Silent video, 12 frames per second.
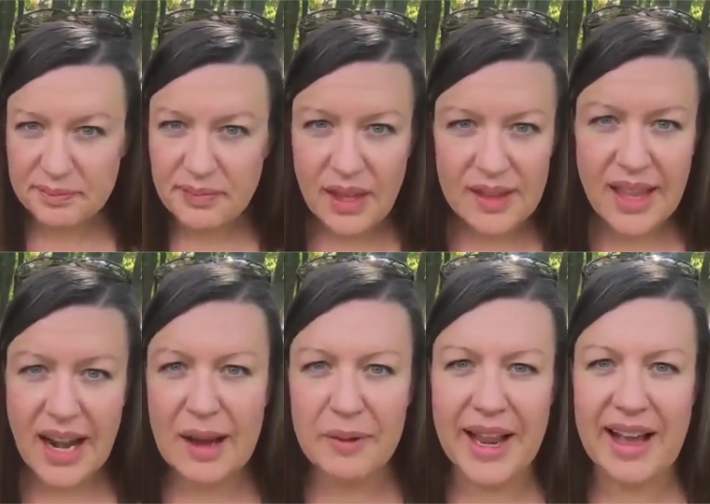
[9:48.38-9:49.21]
that I
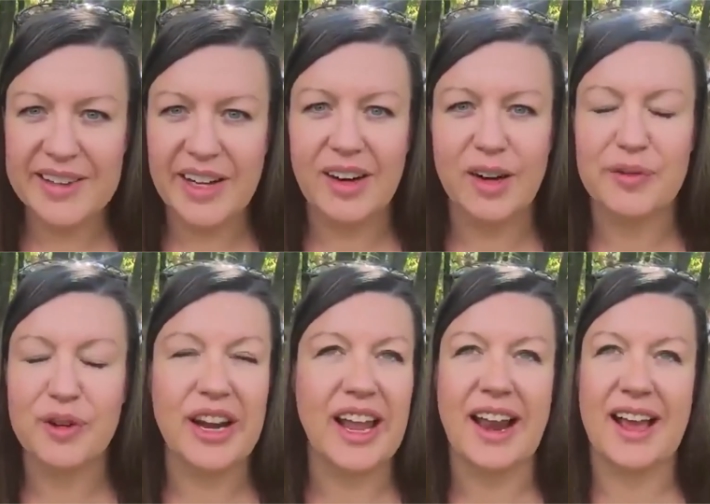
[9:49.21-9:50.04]
went alcohol
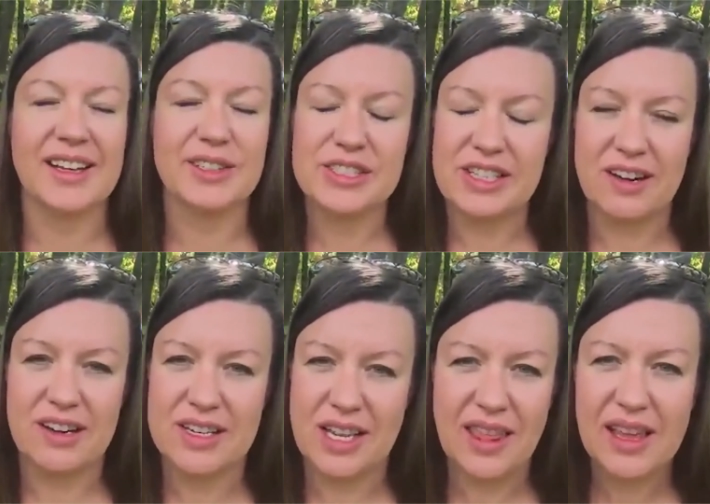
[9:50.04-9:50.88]
free, and I started
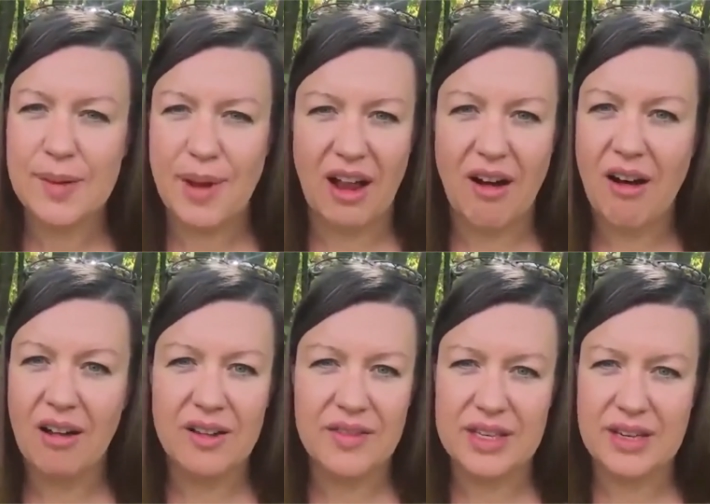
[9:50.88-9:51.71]
to think about all
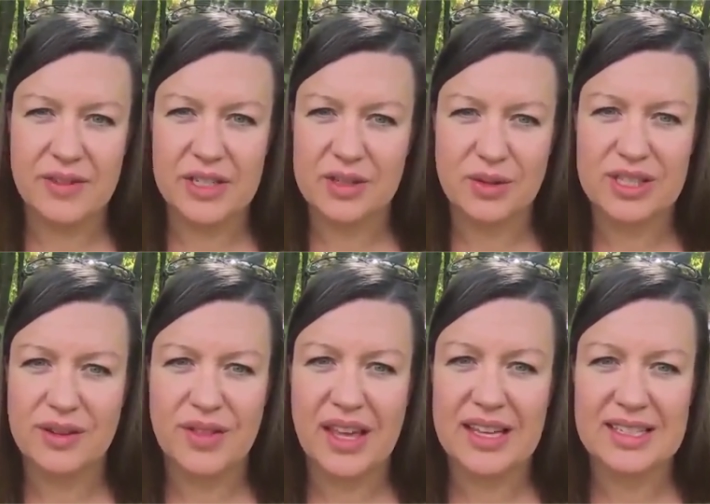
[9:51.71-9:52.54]
of the different sorts of
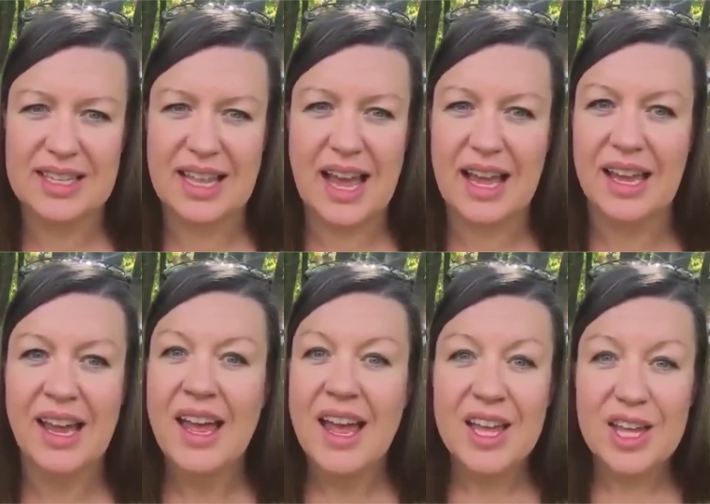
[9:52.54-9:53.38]
things that I
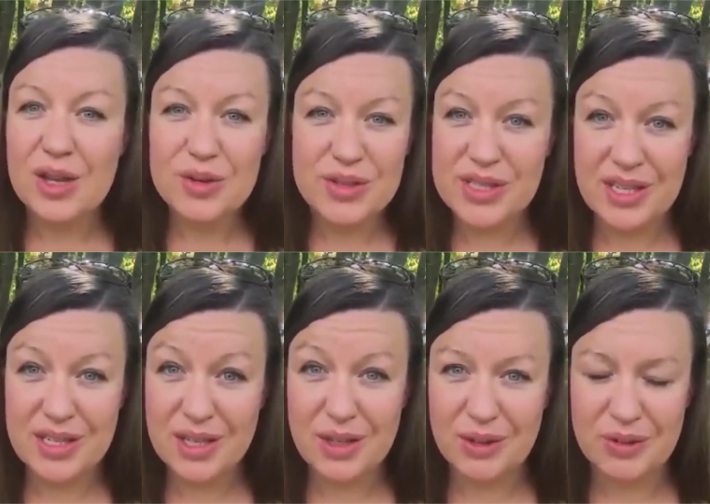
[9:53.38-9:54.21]
used to
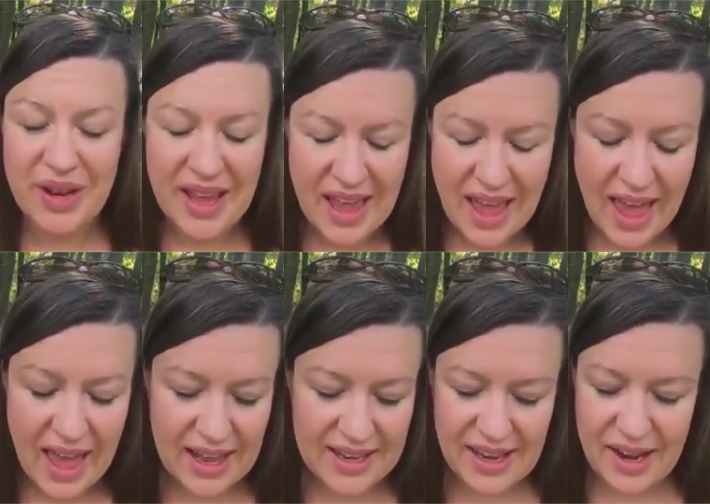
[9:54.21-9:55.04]
do.
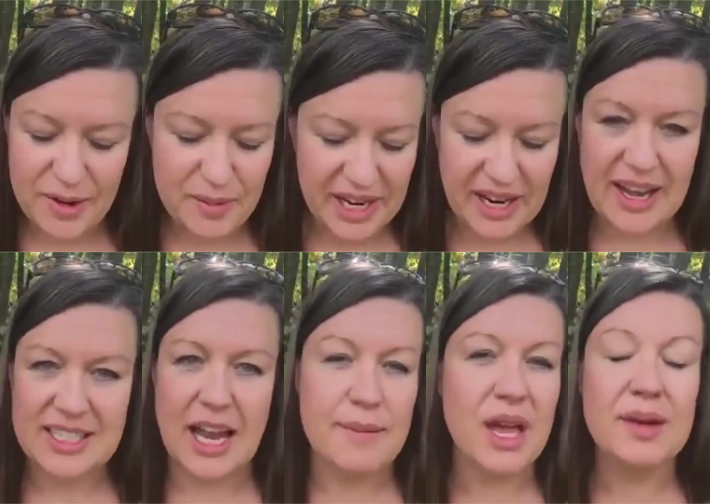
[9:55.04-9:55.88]
And oh my gosh,
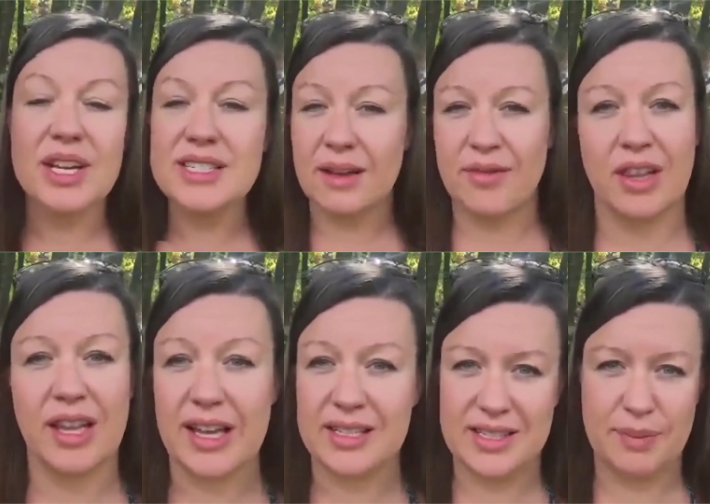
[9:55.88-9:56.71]
I made myself a
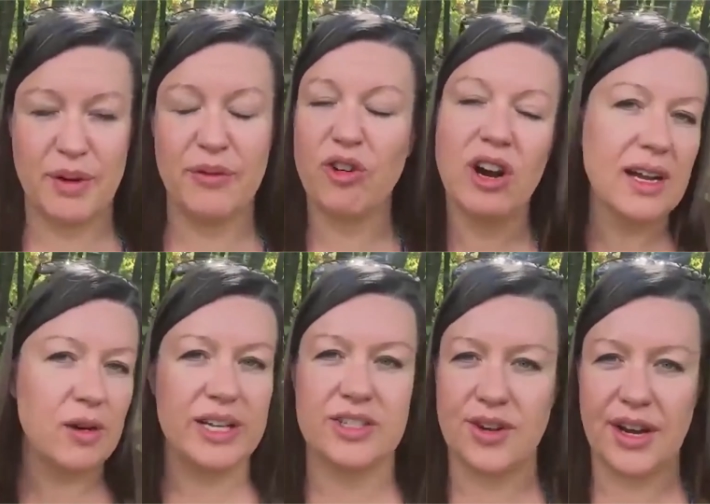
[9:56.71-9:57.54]
list. Before I
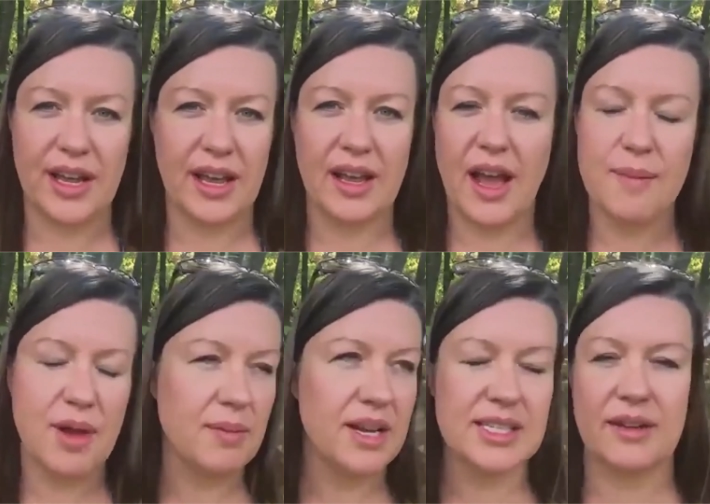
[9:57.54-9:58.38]
quit drinking, I made
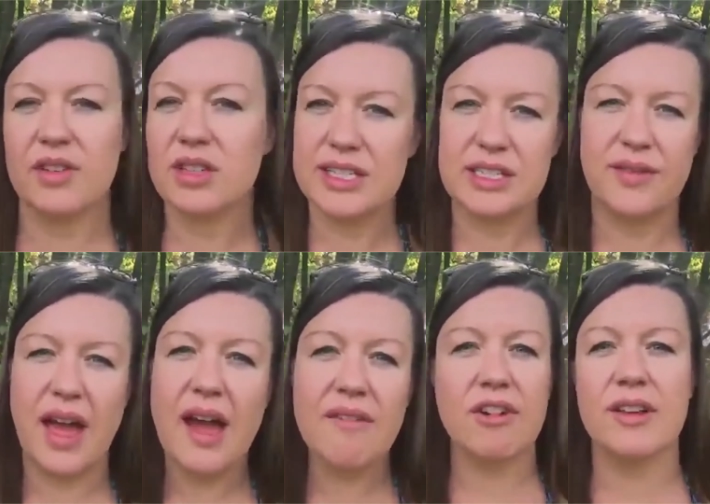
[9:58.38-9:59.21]
myself a list of
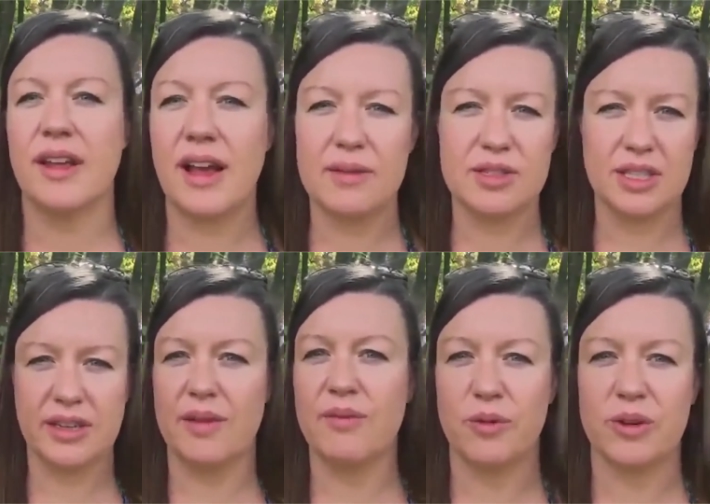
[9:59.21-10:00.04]
everything I was looking
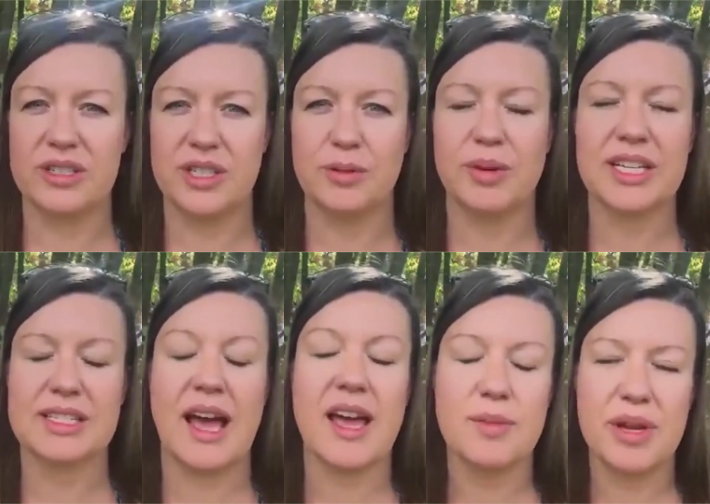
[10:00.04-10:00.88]
forward to, because I
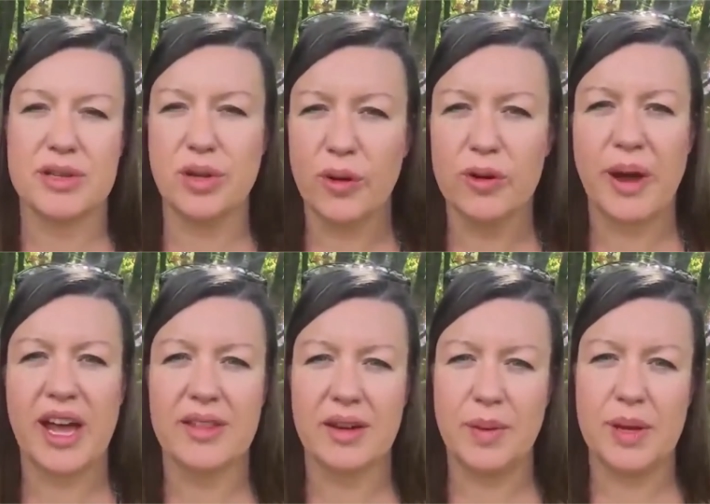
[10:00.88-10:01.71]
had been told by
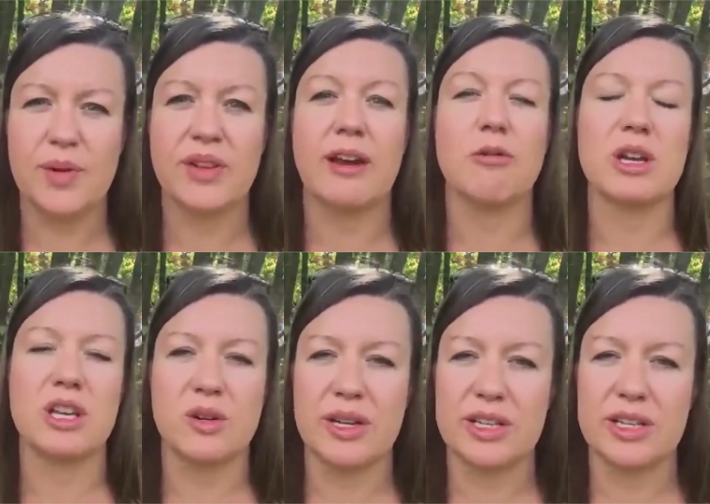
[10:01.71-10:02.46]
other people that when you quit